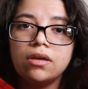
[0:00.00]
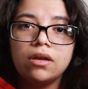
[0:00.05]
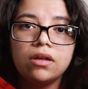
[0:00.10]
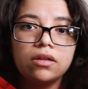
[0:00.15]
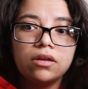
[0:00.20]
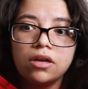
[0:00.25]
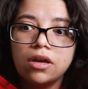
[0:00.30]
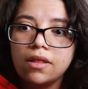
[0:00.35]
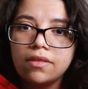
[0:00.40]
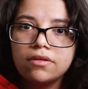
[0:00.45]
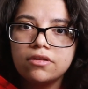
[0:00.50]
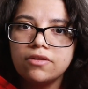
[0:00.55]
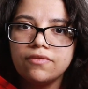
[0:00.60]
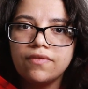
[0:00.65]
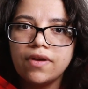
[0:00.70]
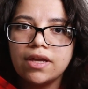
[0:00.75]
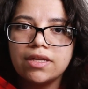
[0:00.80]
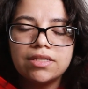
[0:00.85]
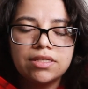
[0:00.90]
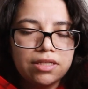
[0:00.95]
on another
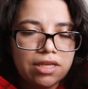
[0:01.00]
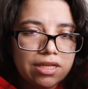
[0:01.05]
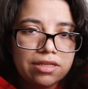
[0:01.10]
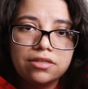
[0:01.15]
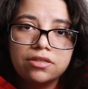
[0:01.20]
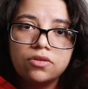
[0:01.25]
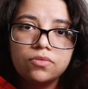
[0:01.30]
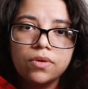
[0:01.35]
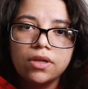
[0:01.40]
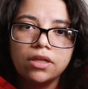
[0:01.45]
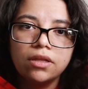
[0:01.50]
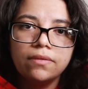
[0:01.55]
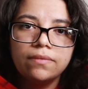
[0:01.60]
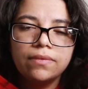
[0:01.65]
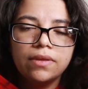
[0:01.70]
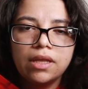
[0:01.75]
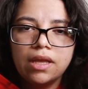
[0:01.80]
device? Yes, you will.